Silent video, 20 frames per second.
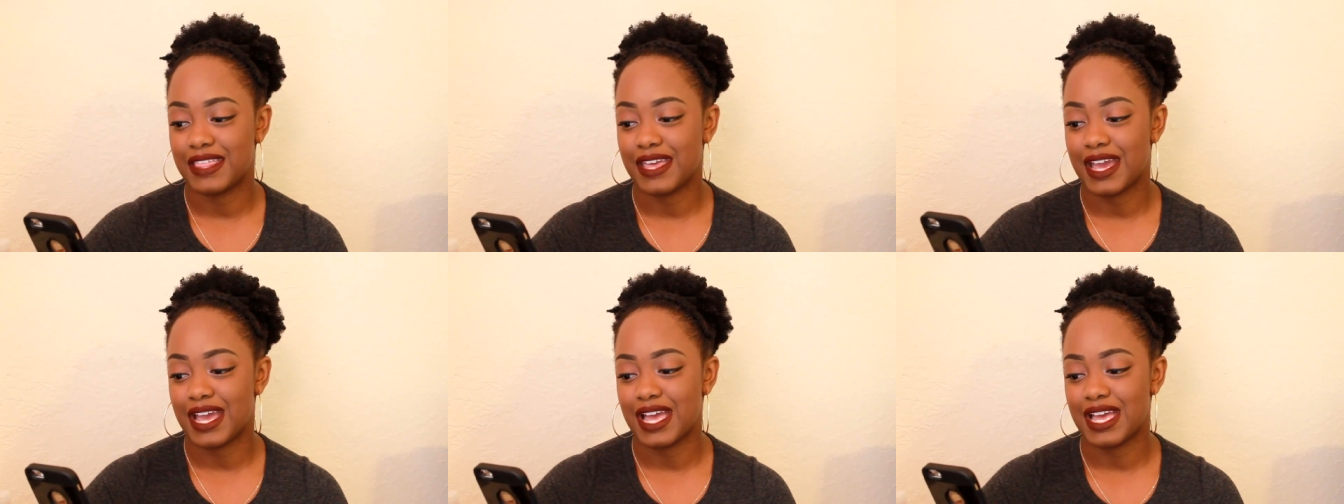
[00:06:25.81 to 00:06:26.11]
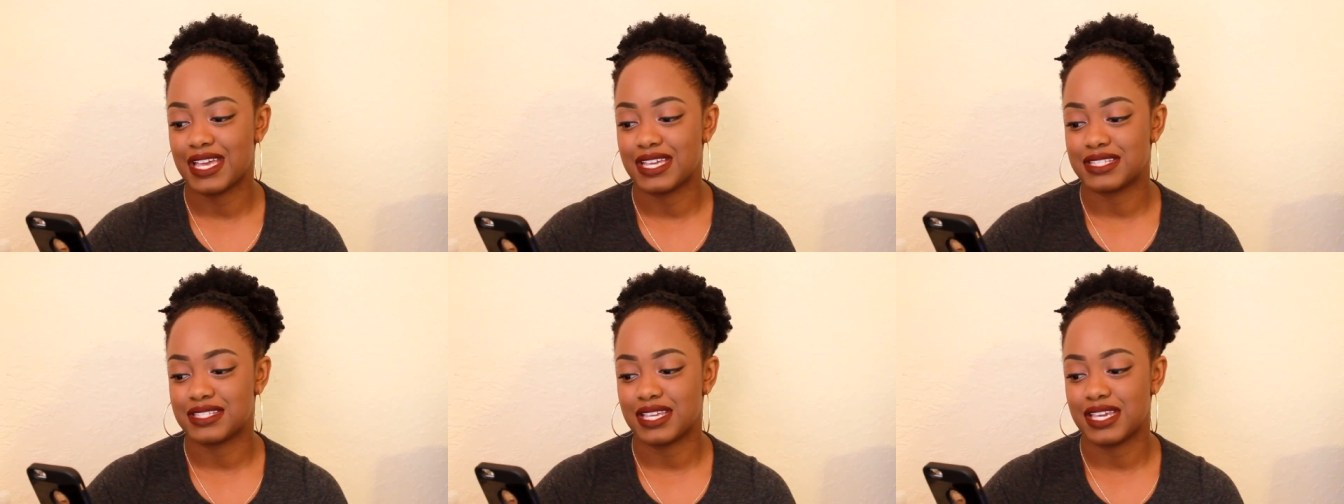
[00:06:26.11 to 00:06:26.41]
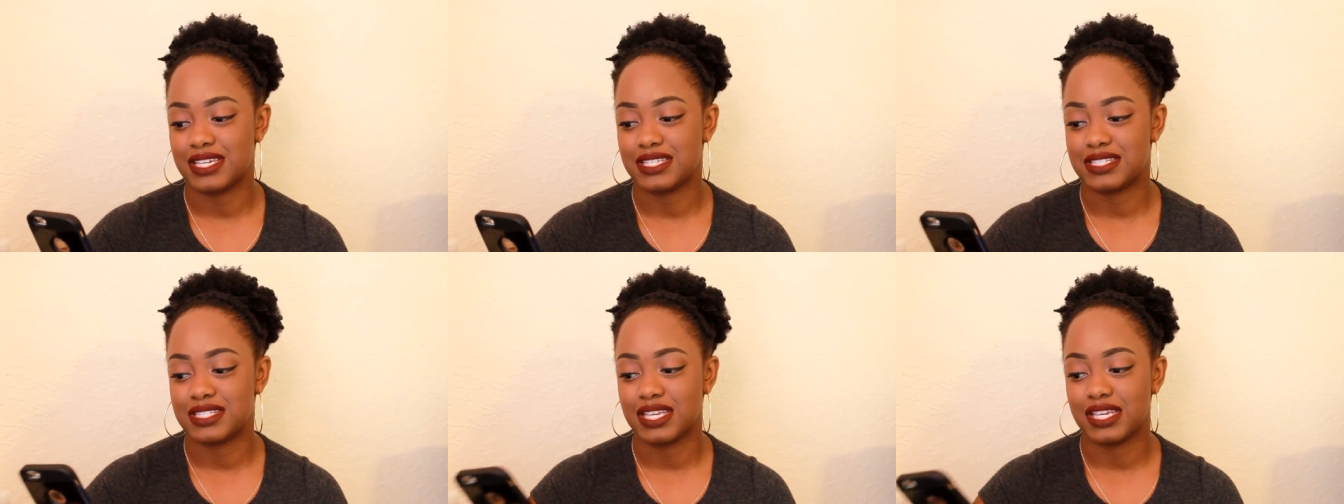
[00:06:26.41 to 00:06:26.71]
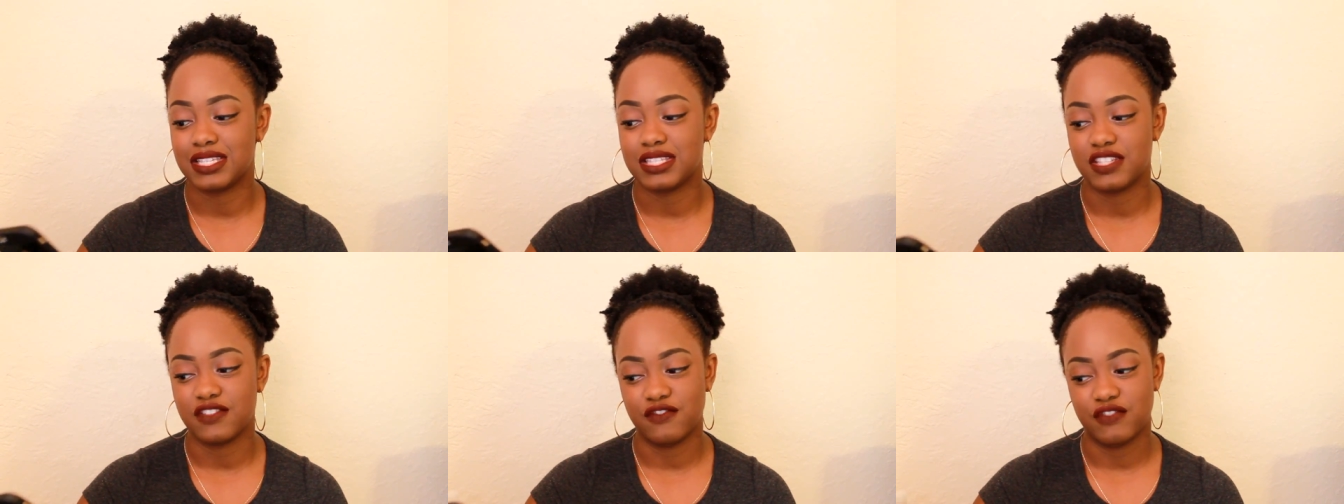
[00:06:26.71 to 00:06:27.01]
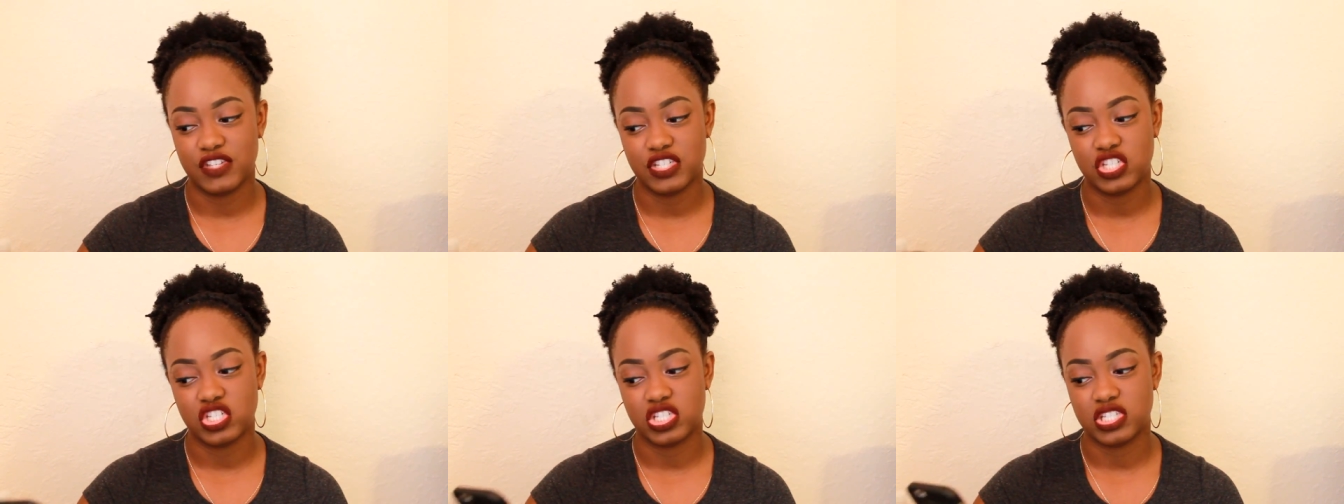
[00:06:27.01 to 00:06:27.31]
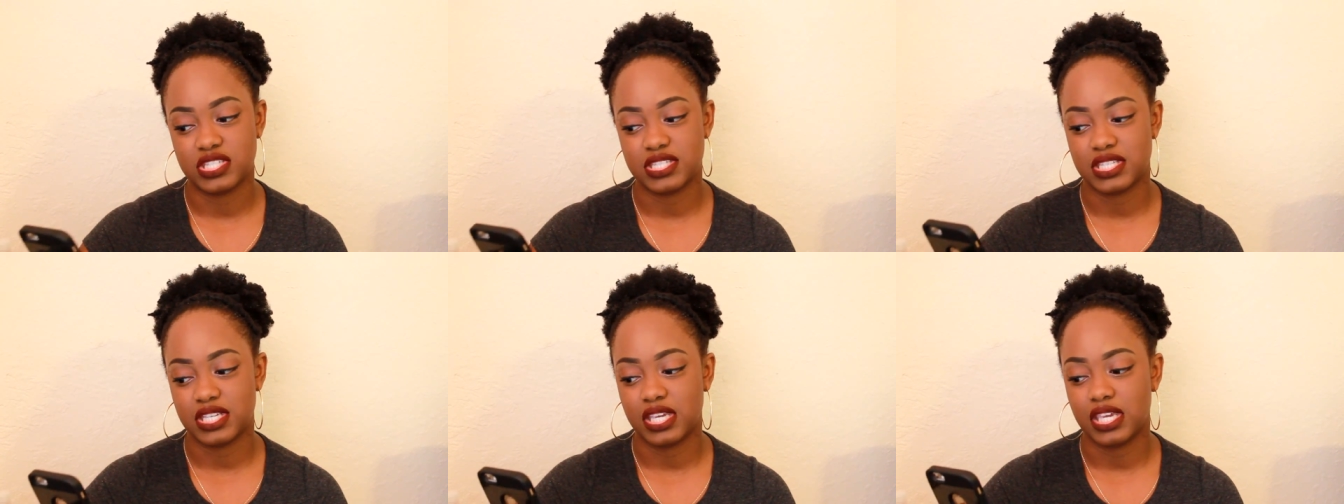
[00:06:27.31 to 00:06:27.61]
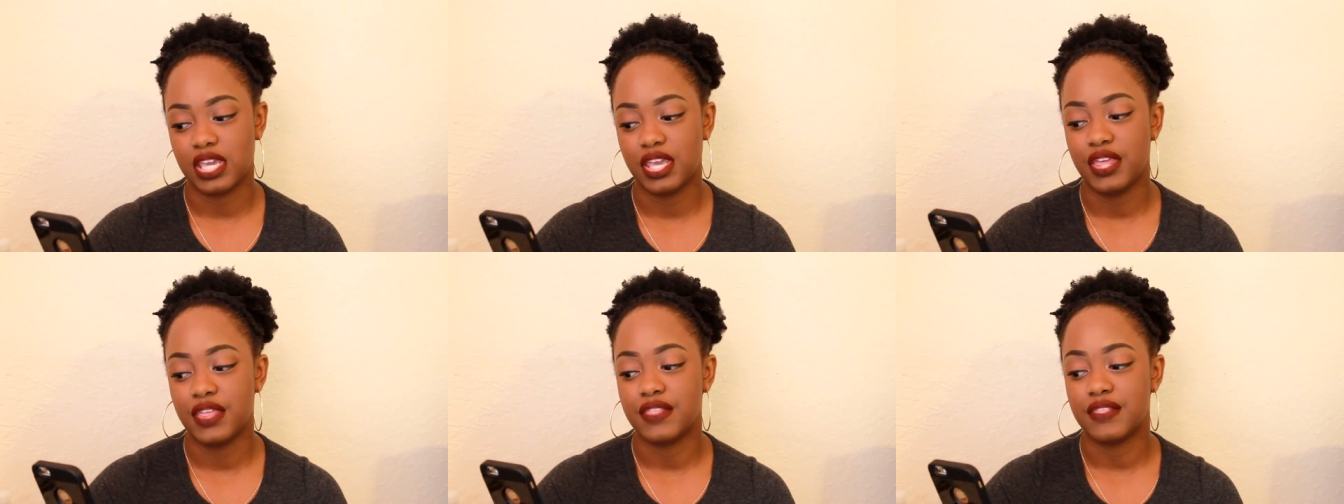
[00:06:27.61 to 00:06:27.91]
that has a zinc
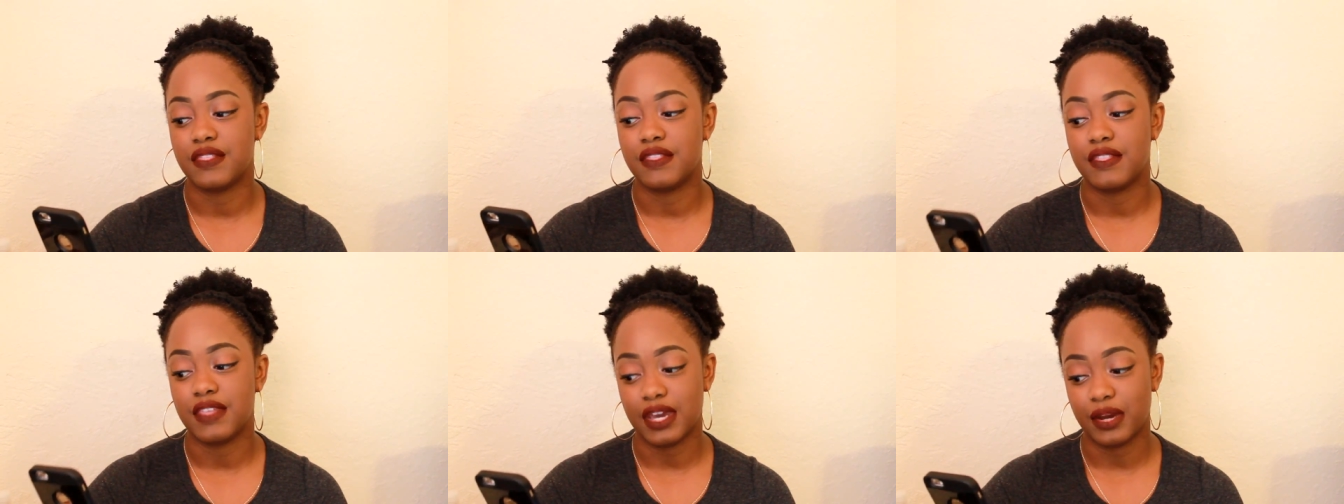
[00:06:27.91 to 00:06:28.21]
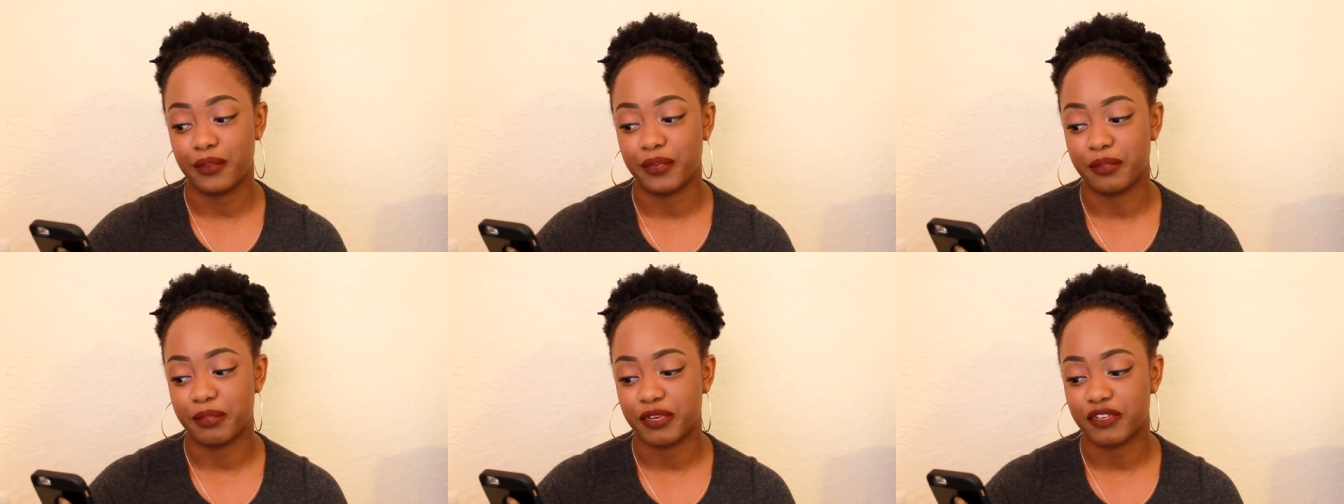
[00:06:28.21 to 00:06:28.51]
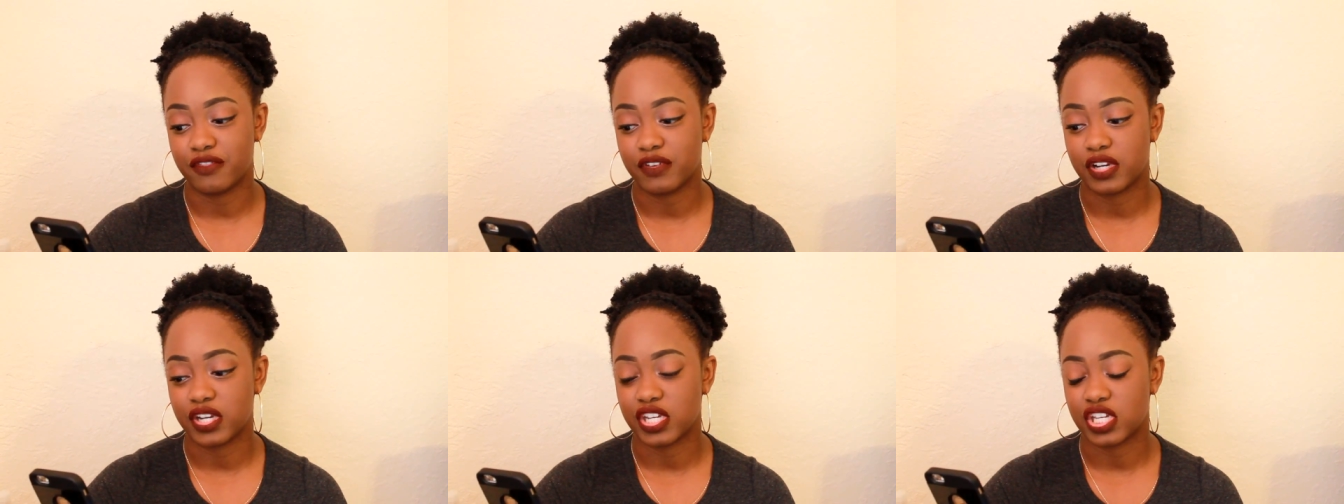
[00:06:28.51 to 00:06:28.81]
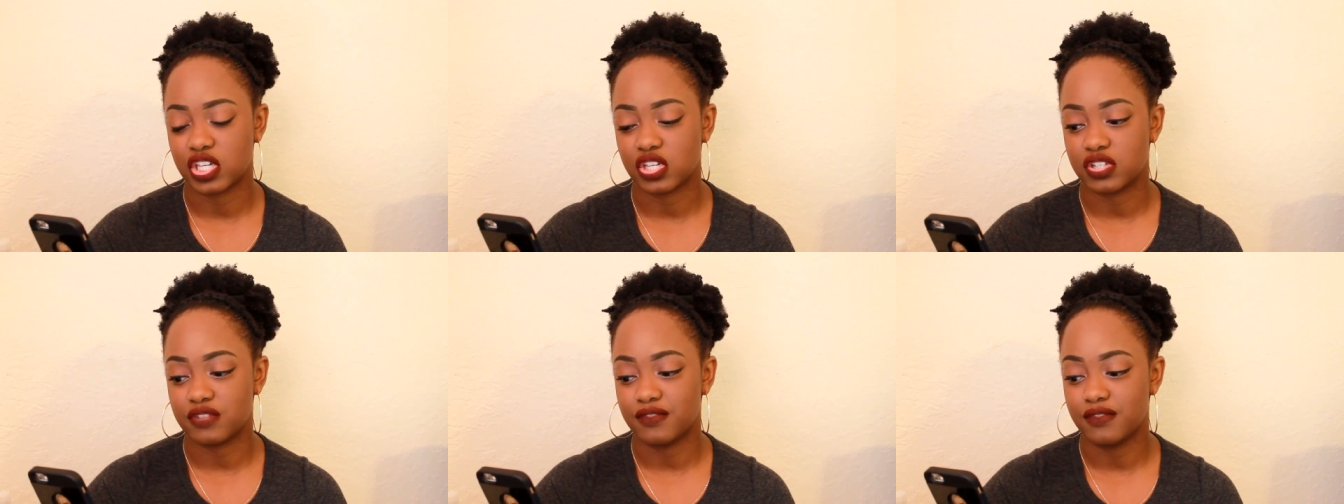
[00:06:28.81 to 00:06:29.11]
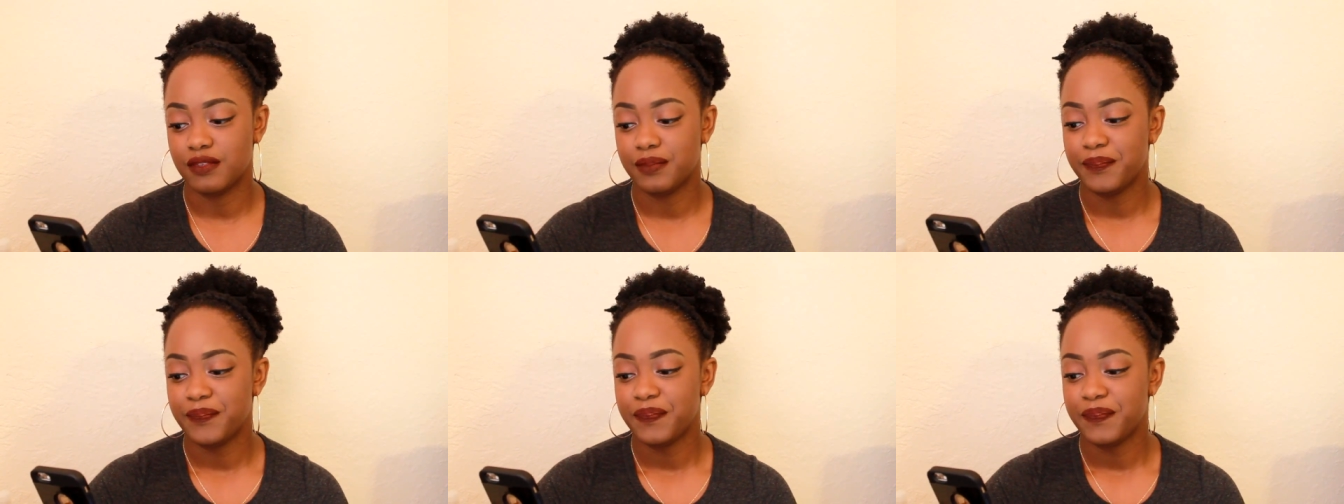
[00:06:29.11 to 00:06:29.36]
deficiency, that will be very good.